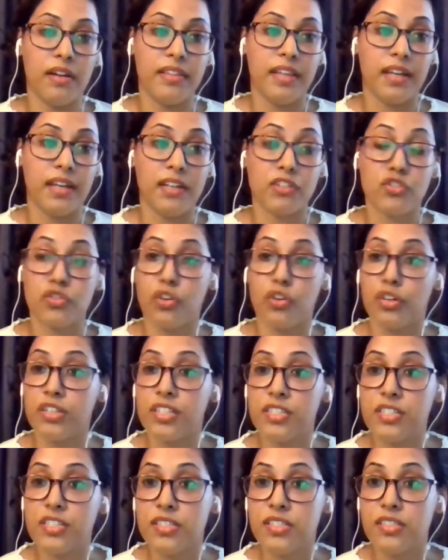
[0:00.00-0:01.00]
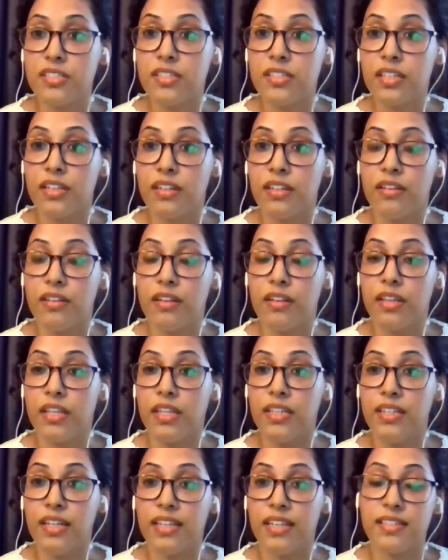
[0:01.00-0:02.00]
There are shortages in
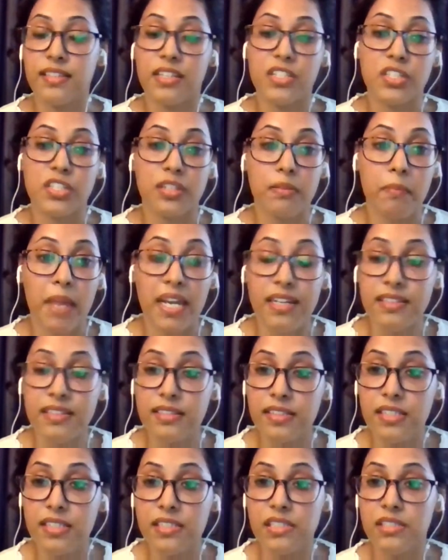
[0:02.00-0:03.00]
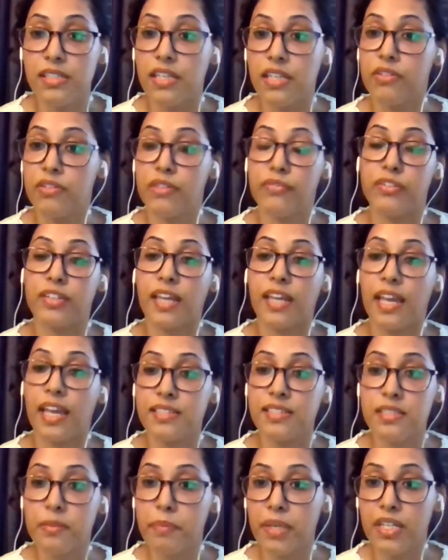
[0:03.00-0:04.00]
essential medicines, even for
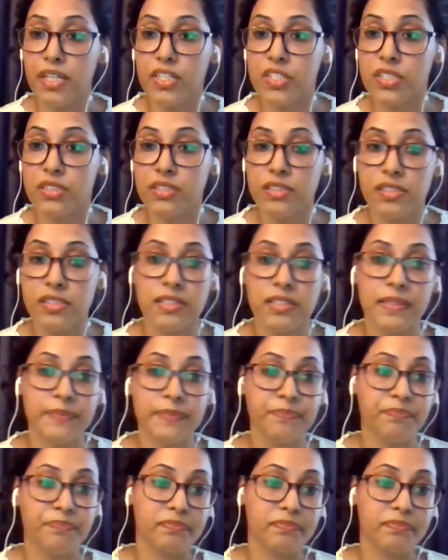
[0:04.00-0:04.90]
cancer patients.